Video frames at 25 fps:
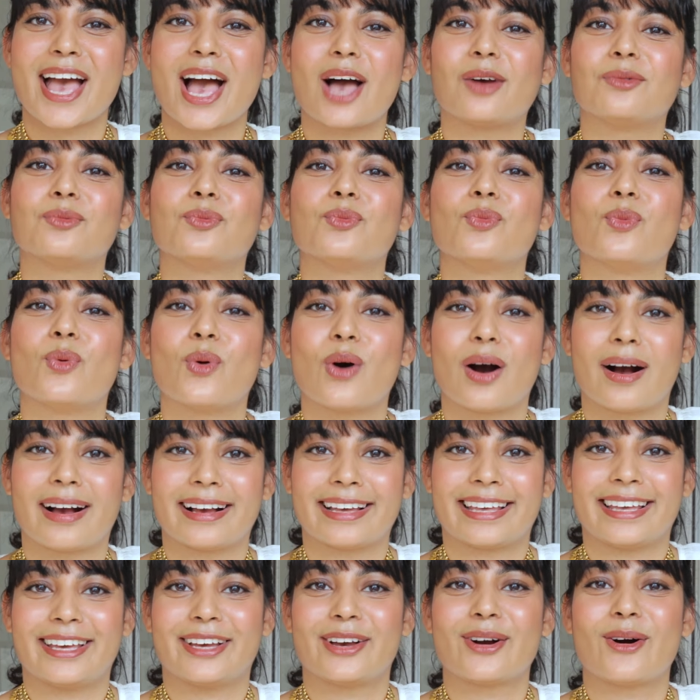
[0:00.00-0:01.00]
and
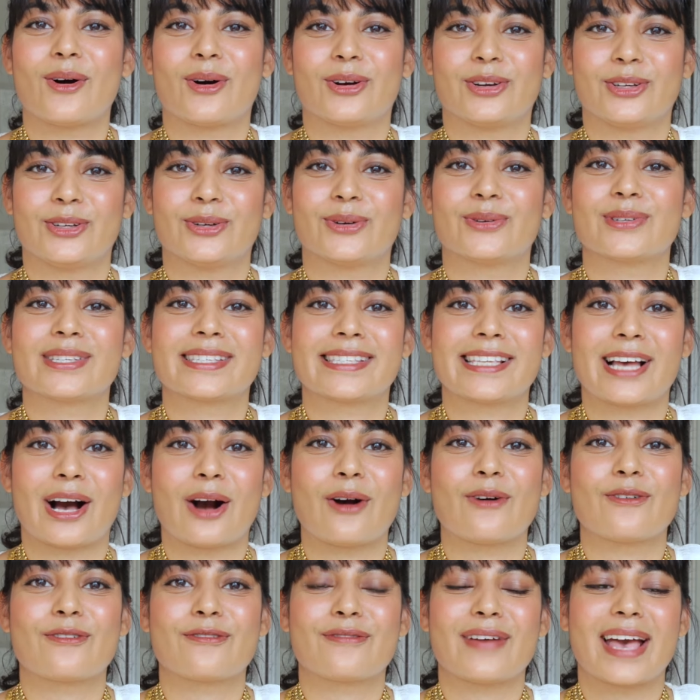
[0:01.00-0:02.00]
working on
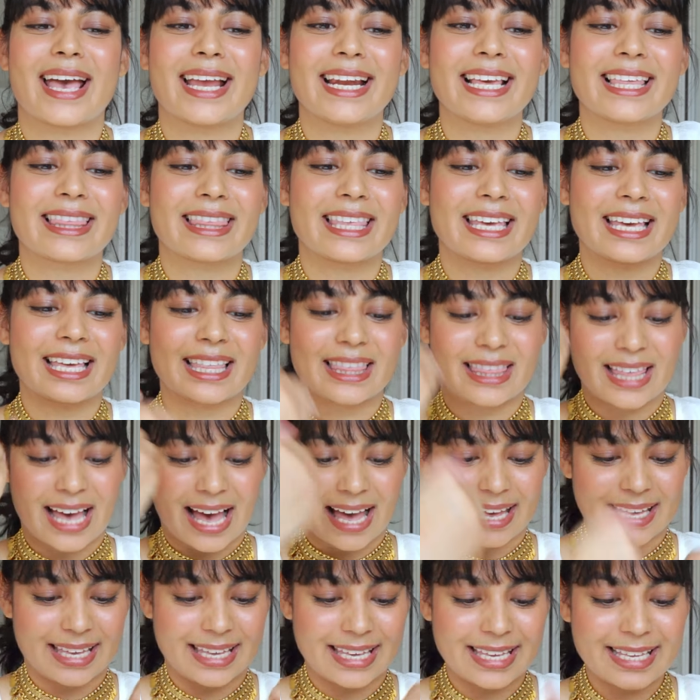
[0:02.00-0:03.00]
yourself, anything
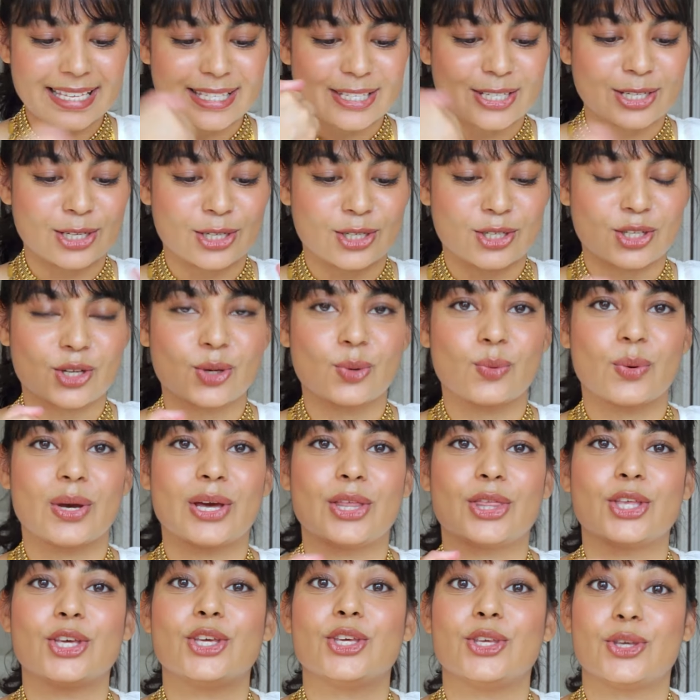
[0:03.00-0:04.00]
that is to do
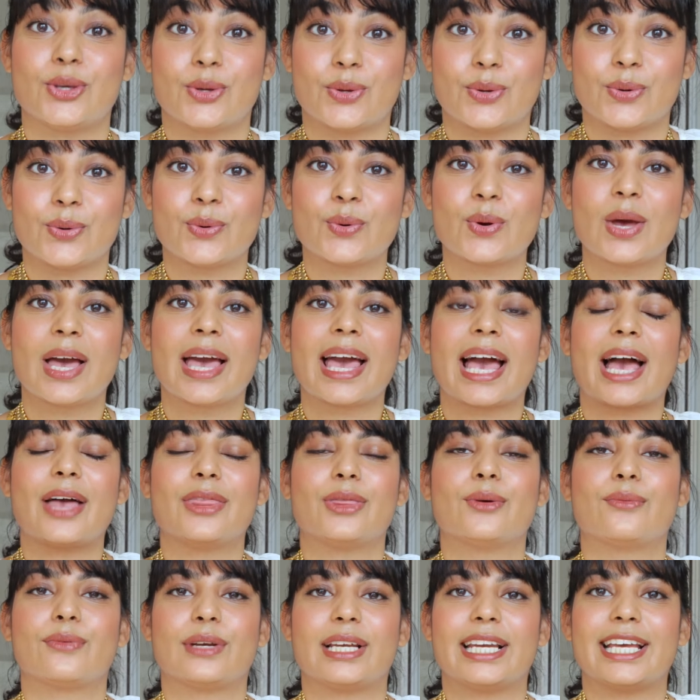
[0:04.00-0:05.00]
with you
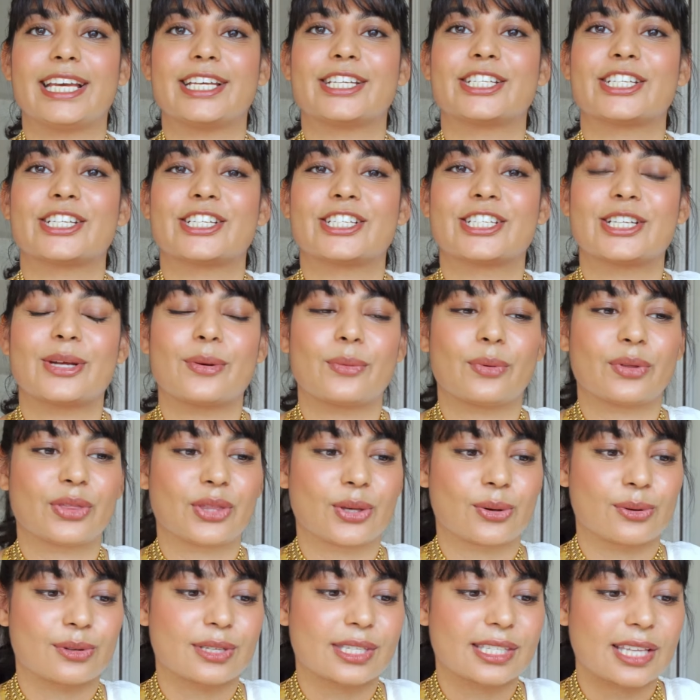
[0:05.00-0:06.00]
and the relationship with
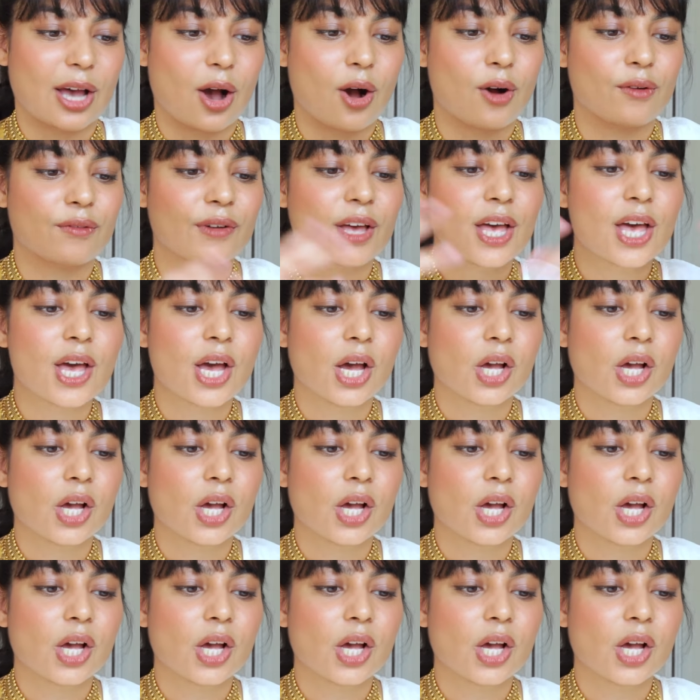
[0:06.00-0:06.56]
yourself.